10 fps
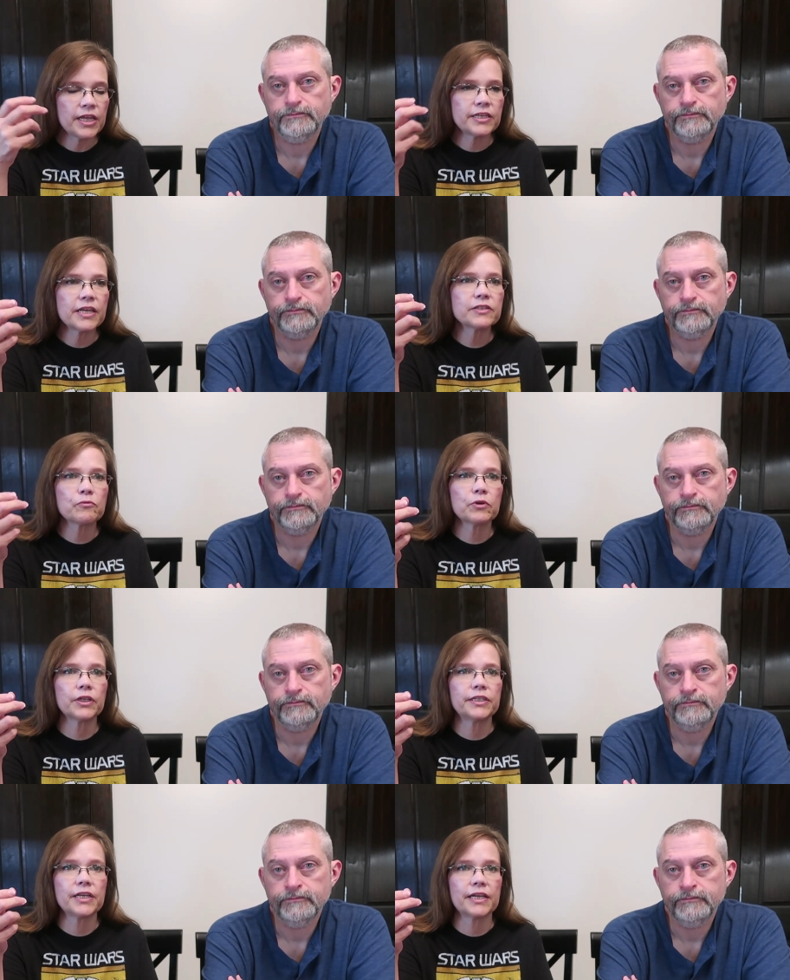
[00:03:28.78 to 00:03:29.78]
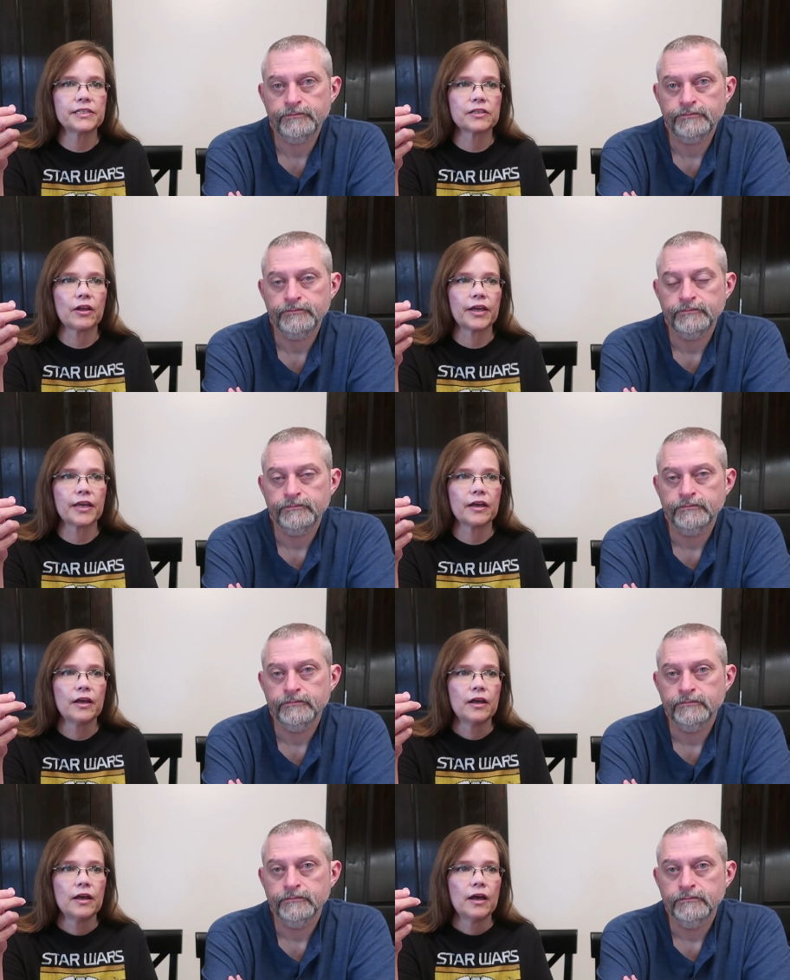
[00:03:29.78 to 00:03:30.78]
Speaker 1: doesn't really taste like
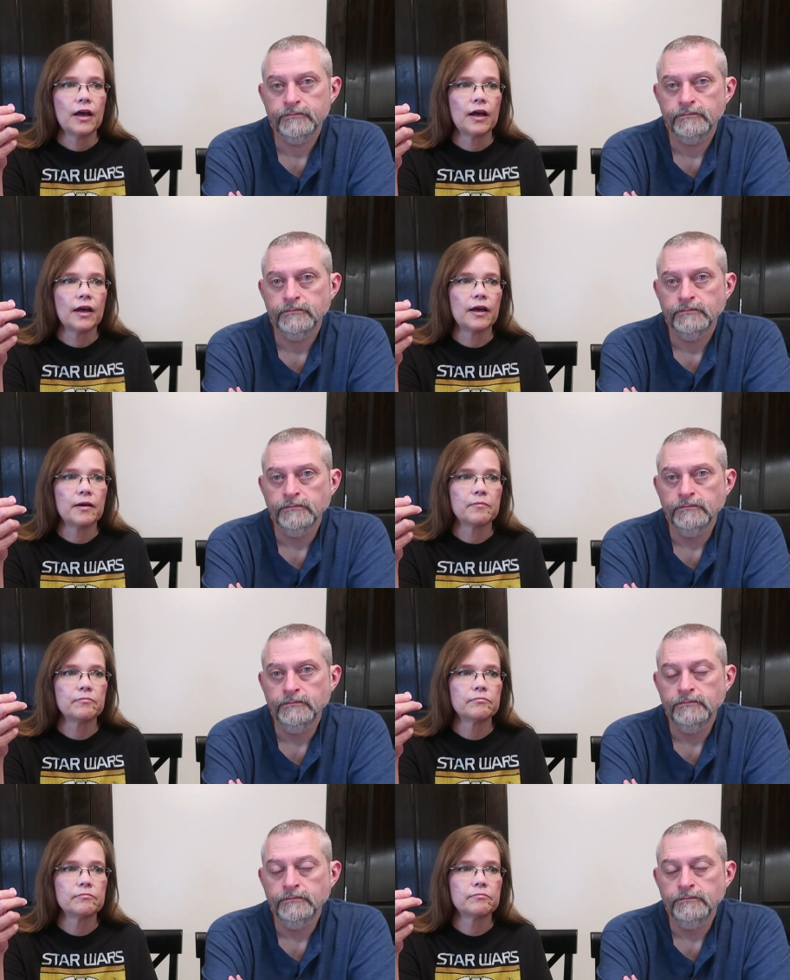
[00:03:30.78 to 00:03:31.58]
a